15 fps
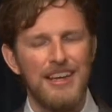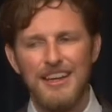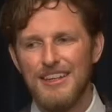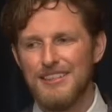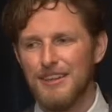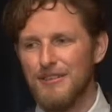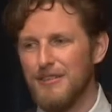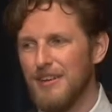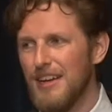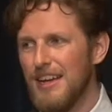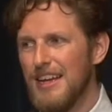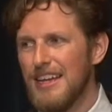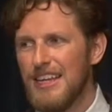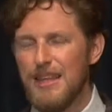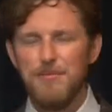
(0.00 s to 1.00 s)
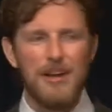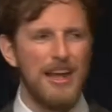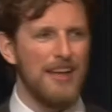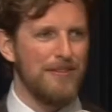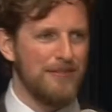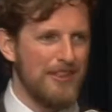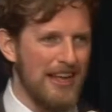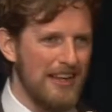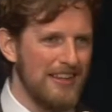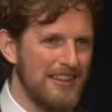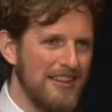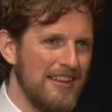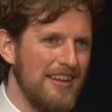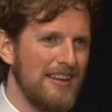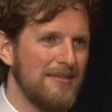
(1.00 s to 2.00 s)
So keep an eye out for that.
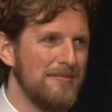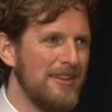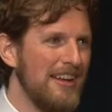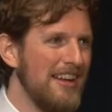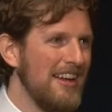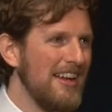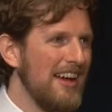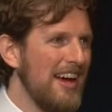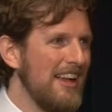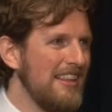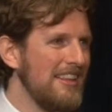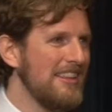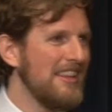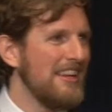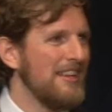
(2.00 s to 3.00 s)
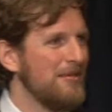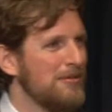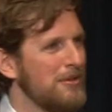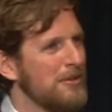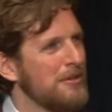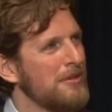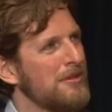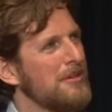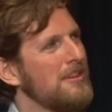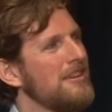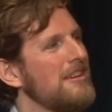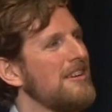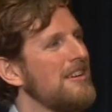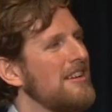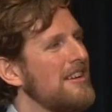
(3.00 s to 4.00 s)
Um, I think that it will...
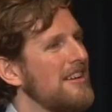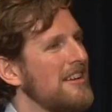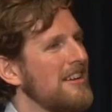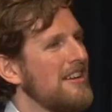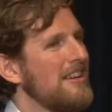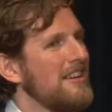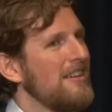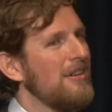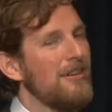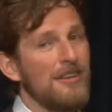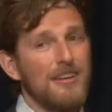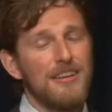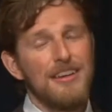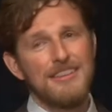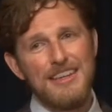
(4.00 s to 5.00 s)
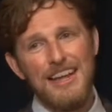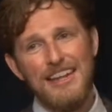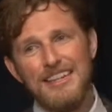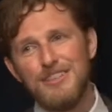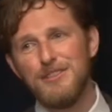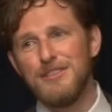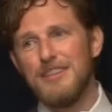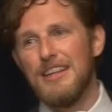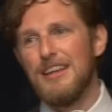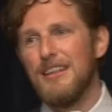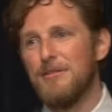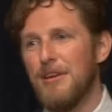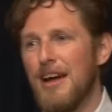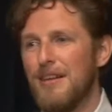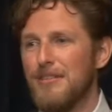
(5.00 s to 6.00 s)
Well, it's kind of interesting now
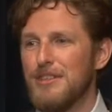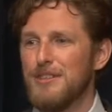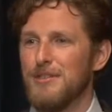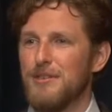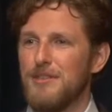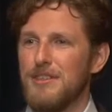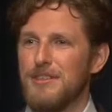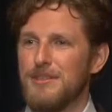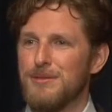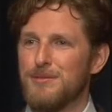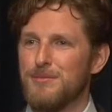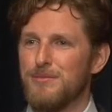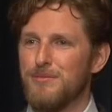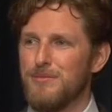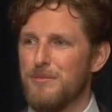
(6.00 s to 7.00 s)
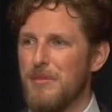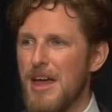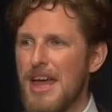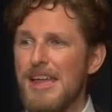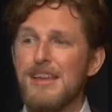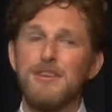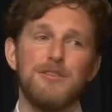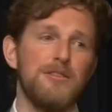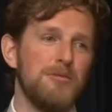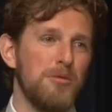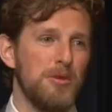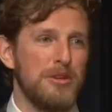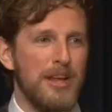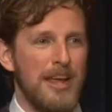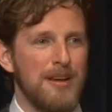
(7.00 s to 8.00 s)
that we're having sort of these anchor
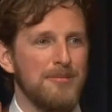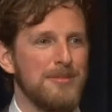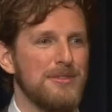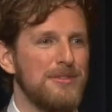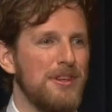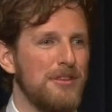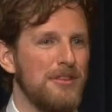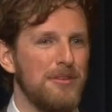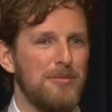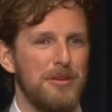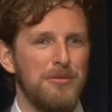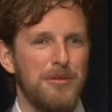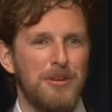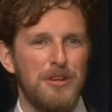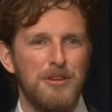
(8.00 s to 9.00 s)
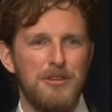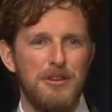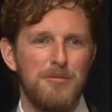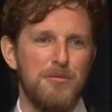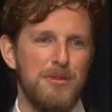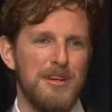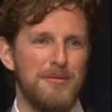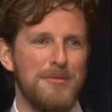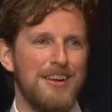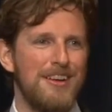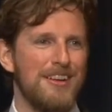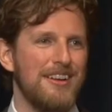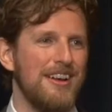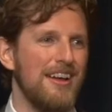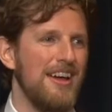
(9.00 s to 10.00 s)
WordCamps. You know, there'll be one in Europe, one in
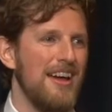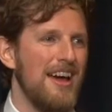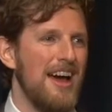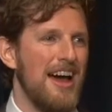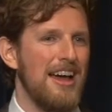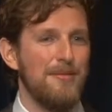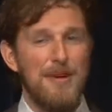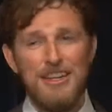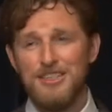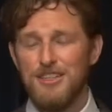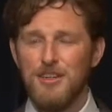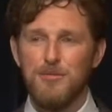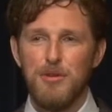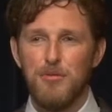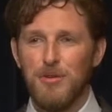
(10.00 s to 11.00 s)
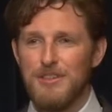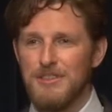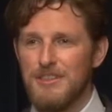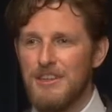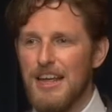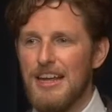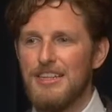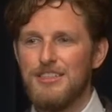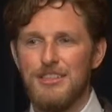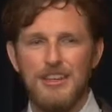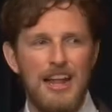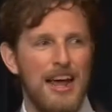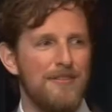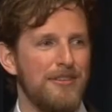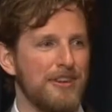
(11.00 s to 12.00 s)
America. I imagine there'll be ones in Asia
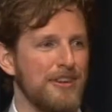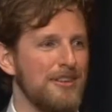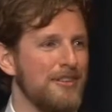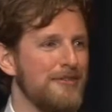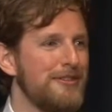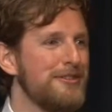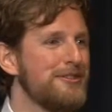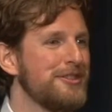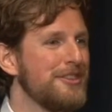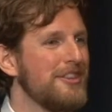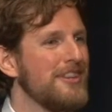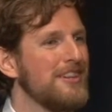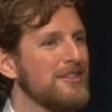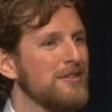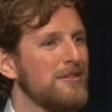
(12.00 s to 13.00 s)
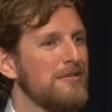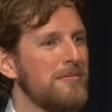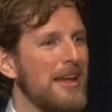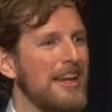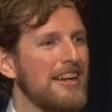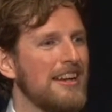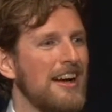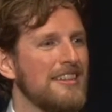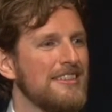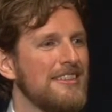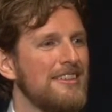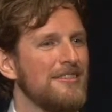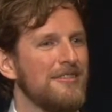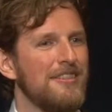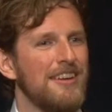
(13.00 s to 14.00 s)
and Africa in the future, sort of
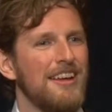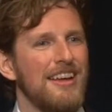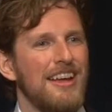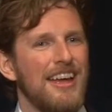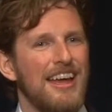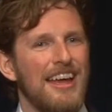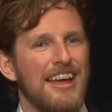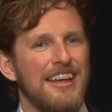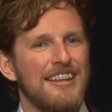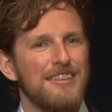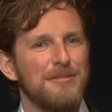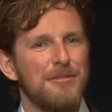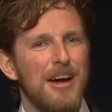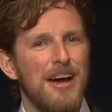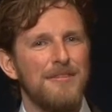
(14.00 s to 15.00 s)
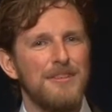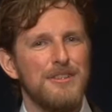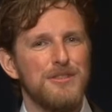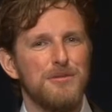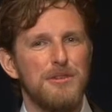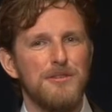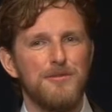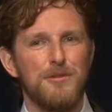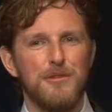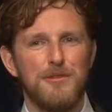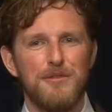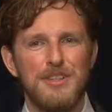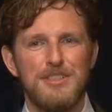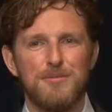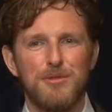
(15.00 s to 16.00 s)
pan-continental. And we'll have these three or four
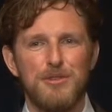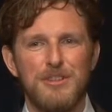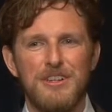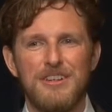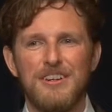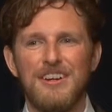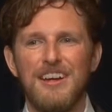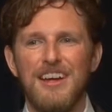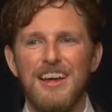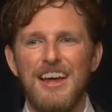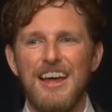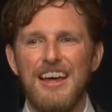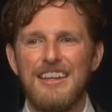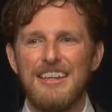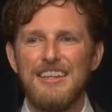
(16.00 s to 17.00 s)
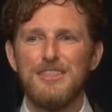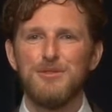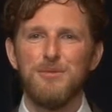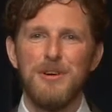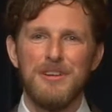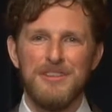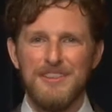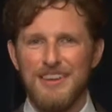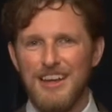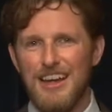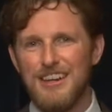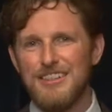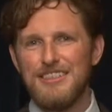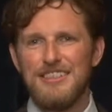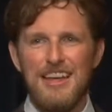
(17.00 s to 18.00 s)
events per year. And each one I
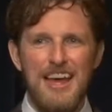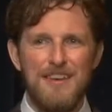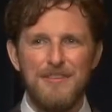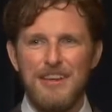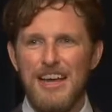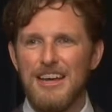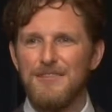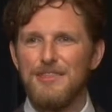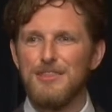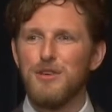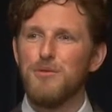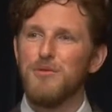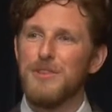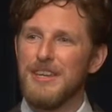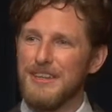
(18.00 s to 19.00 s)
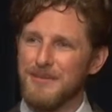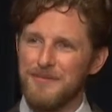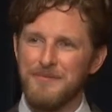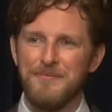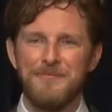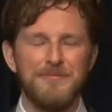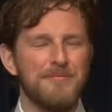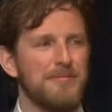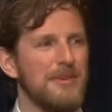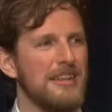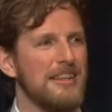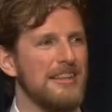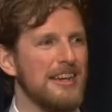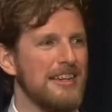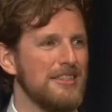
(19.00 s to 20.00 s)
could see having kind of its own thing,
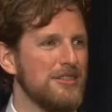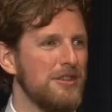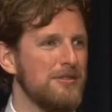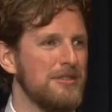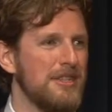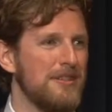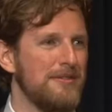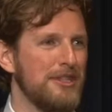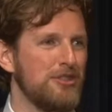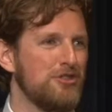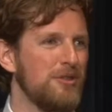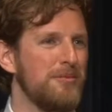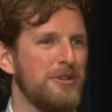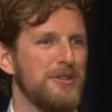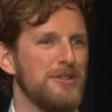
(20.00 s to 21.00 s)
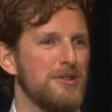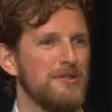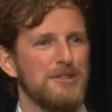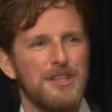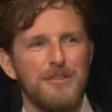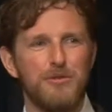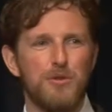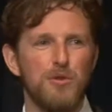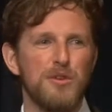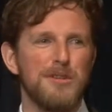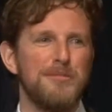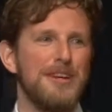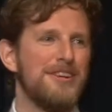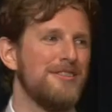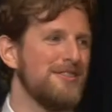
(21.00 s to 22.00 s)
meaning like its own set of contributors, own set of core
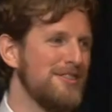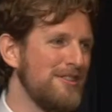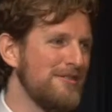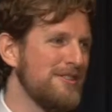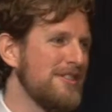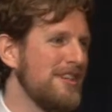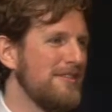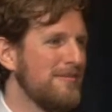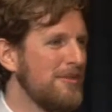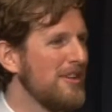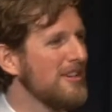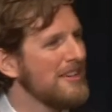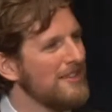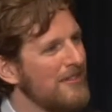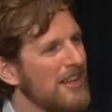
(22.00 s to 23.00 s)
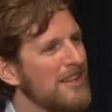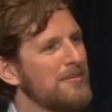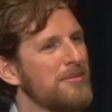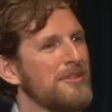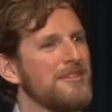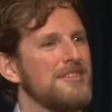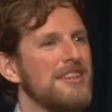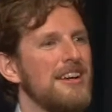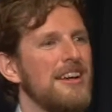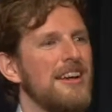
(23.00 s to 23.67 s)
committers, own set of plugin developers.